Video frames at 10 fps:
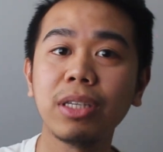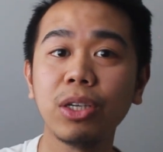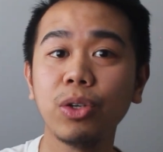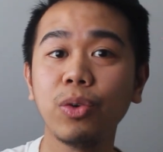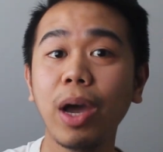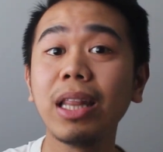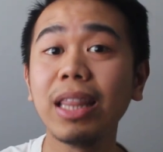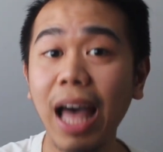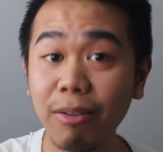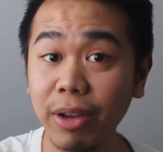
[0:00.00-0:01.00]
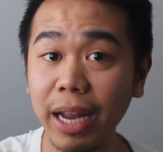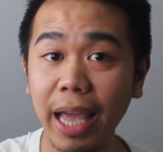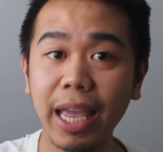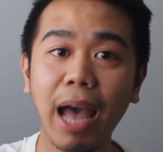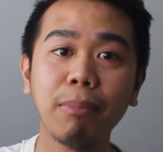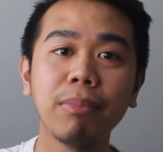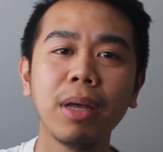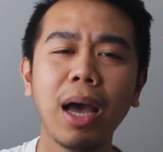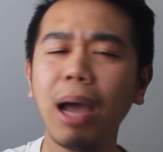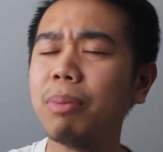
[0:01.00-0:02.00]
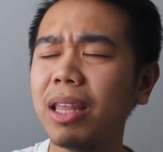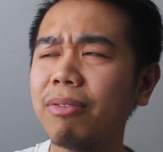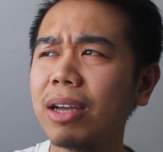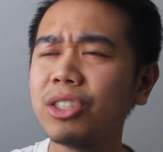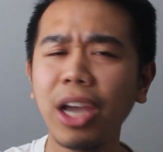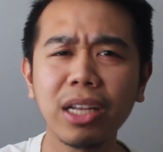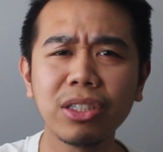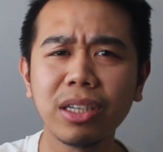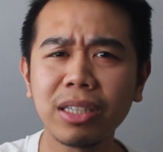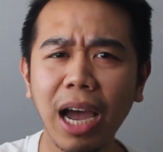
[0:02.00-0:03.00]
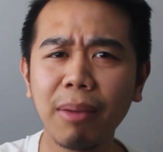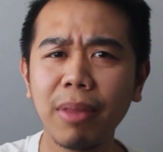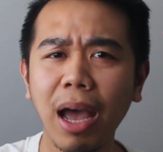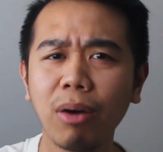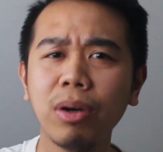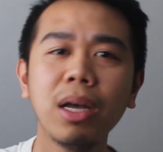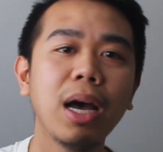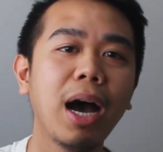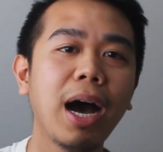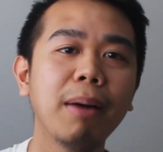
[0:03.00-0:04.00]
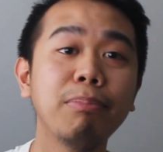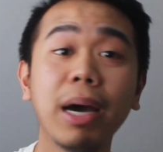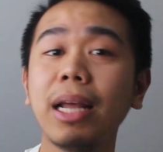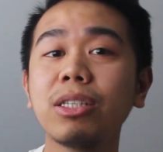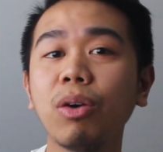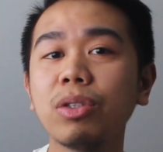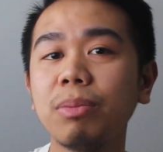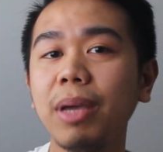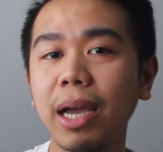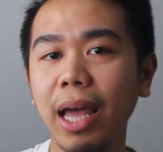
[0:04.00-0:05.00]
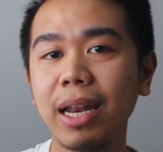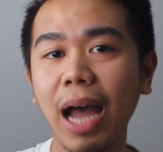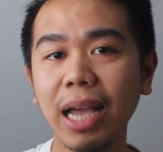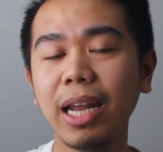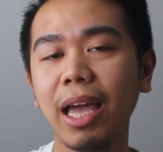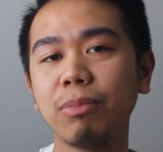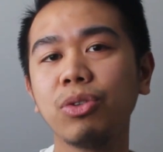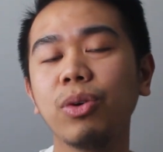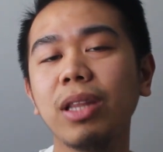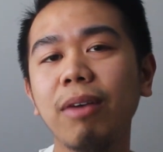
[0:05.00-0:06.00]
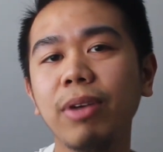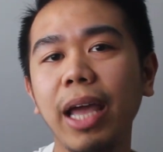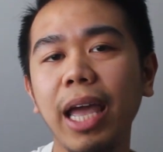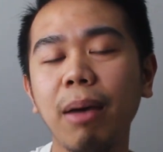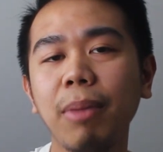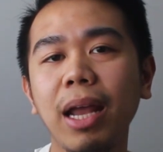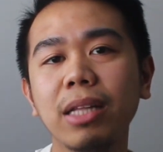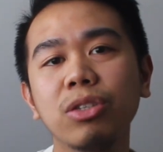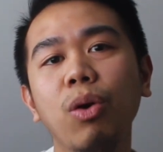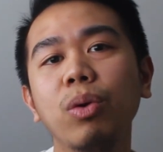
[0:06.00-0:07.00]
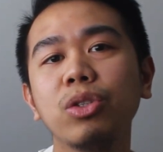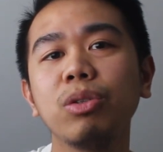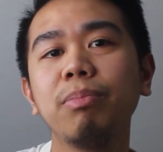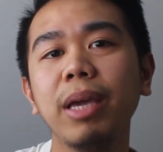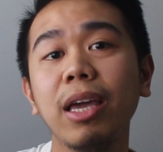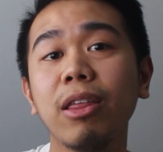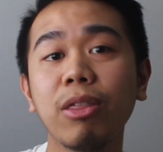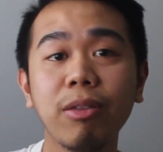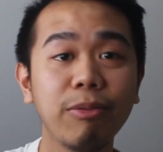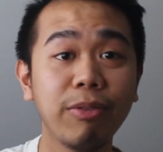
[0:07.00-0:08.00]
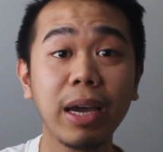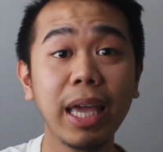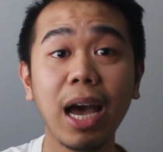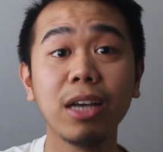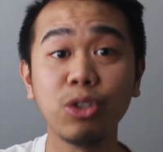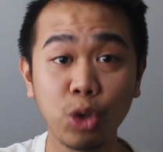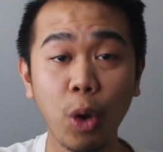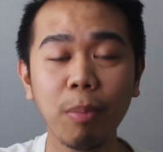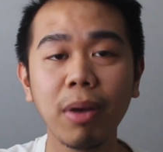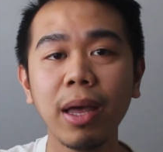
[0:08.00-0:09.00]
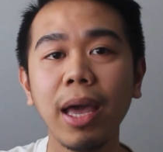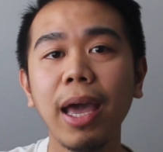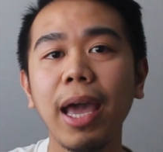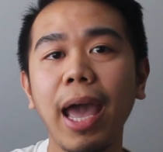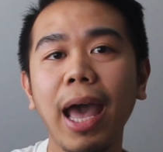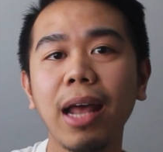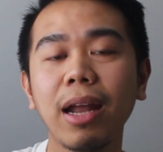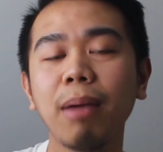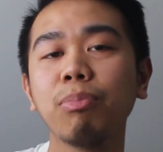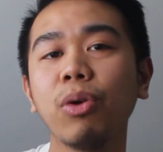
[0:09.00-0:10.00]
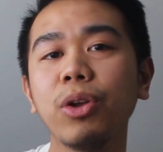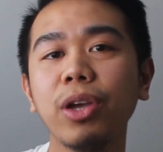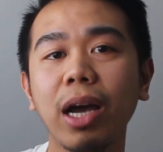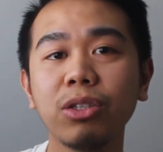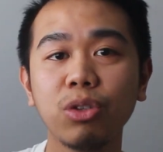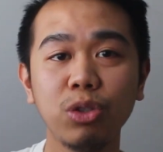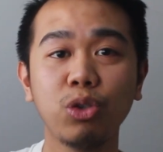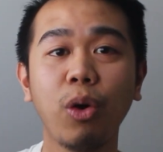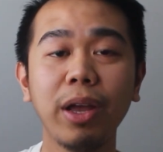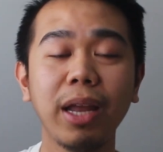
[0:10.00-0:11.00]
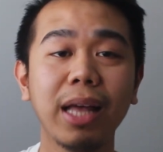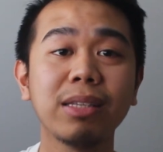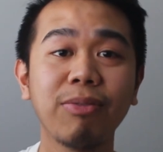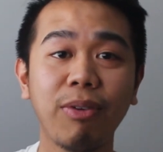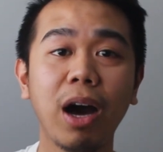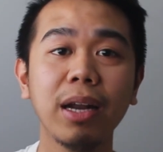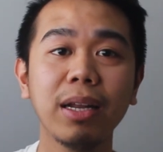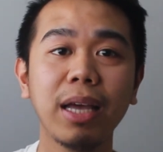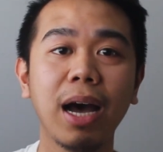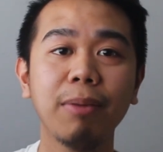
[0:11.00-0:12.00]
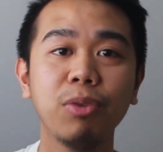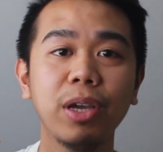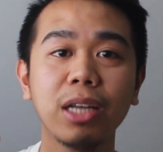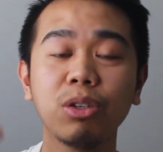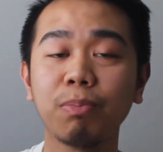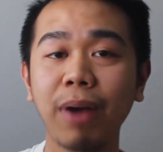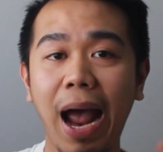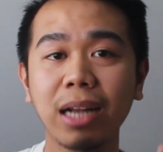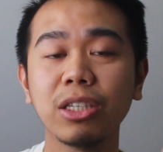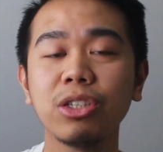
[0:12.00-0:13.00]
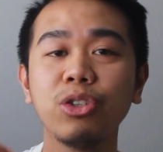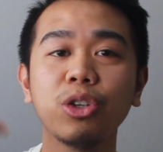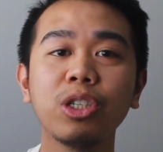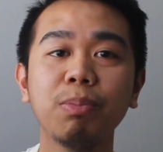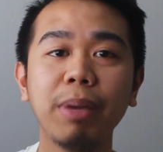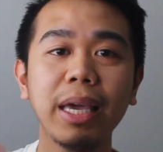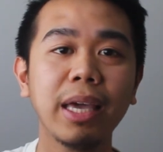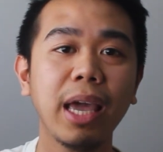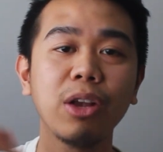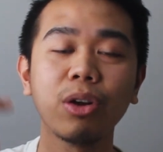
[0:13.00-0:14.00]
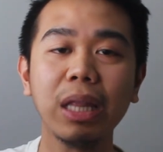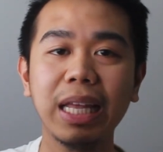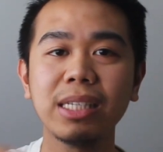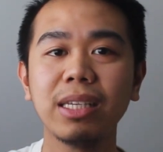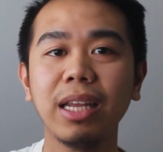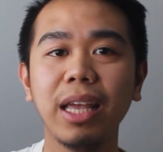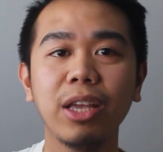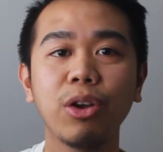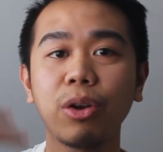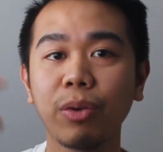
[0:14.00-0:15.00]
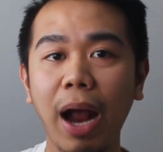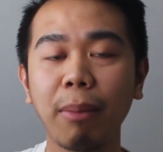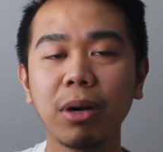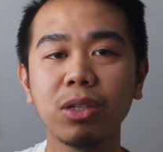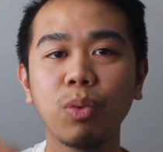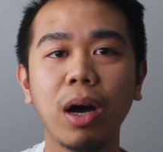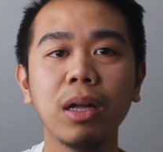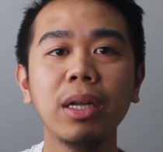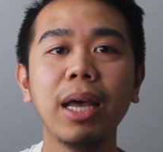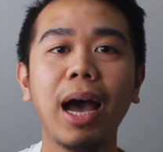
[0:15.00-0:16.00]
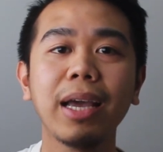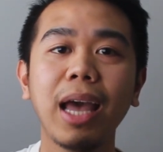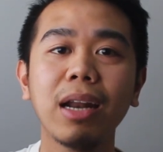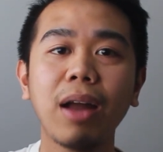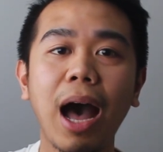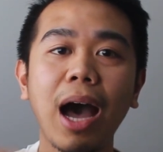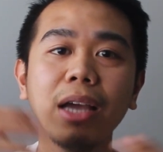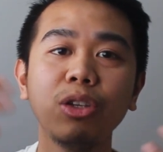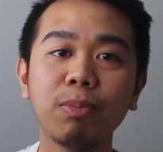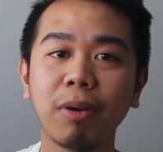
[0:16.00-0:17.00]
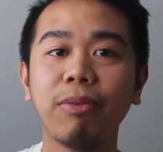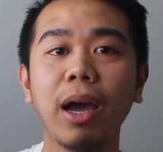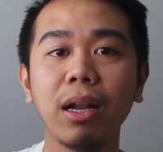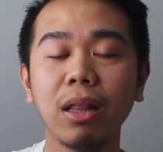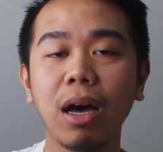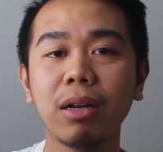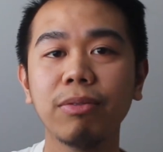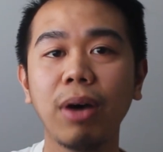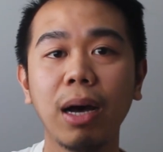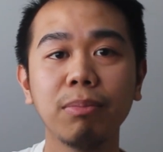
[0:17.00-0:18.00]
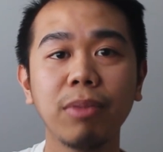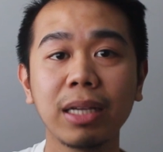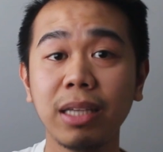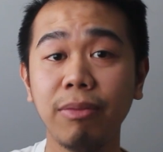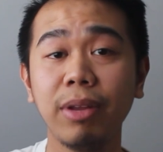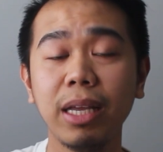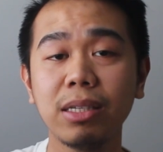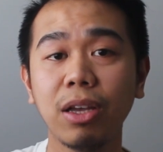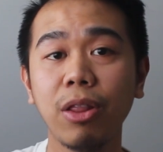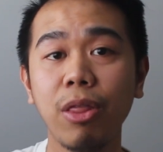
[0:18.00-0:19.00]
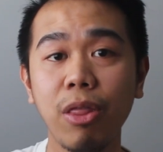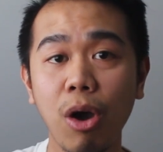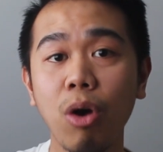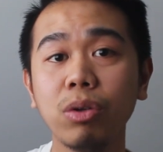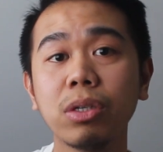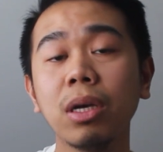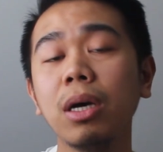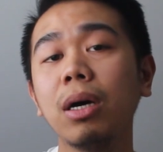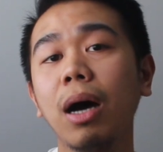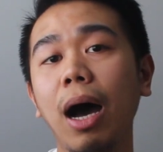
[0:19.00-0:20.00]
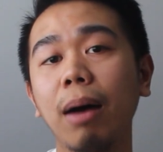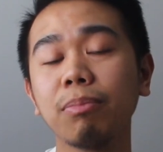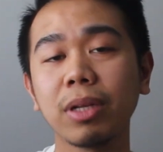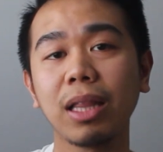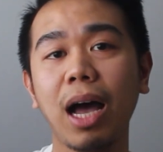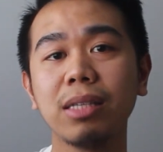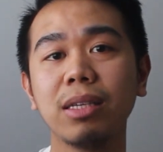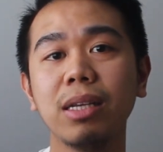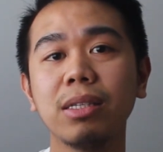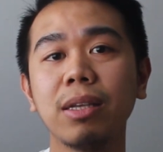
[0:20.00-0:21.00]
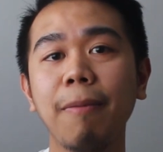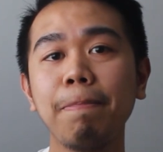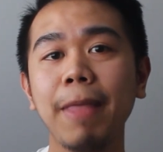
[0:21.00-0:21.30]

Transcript: to 11 a.m. I believe I changed the time now, but it's going to be again 9 a.m. to 11 a.m. and it's going to be via Zoom. And I implore you guys to join. It's fun. You get to practice your speaking, your listening, your grammar as well. Again, I do provide a lot of activities in those classes.